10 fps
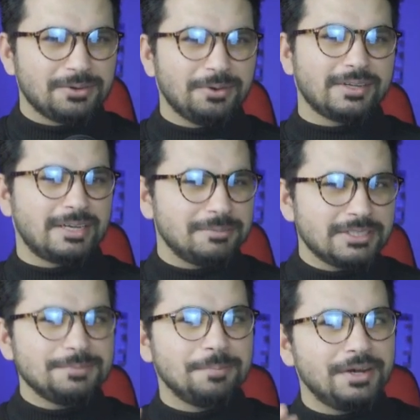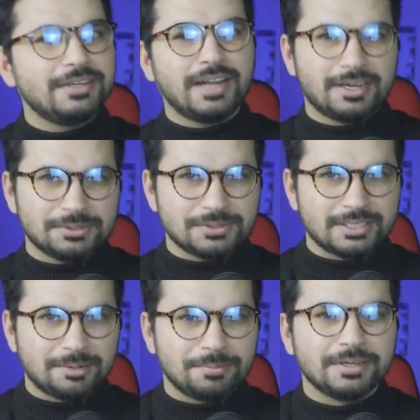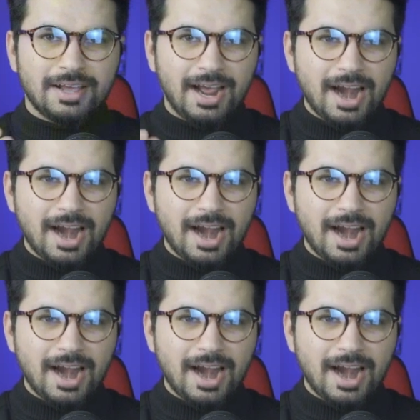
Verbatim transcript: hold on, let me just build that using Replit.